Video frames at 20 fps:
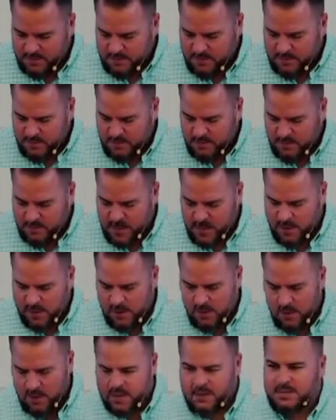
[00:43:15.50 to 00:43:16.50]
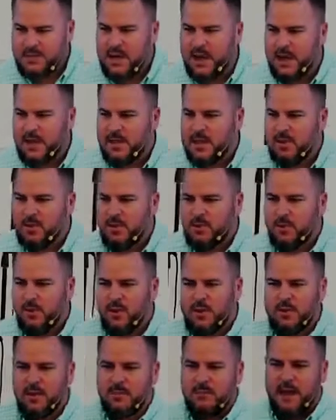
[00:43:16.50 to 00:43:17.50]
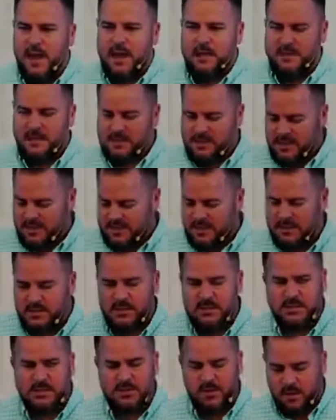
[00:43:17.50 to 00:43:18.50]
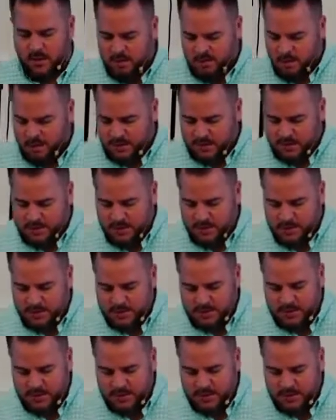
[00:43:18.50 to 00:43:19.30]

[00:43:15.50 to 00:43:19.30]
We come alongside them and point them back to Jesus. This is hard work, church.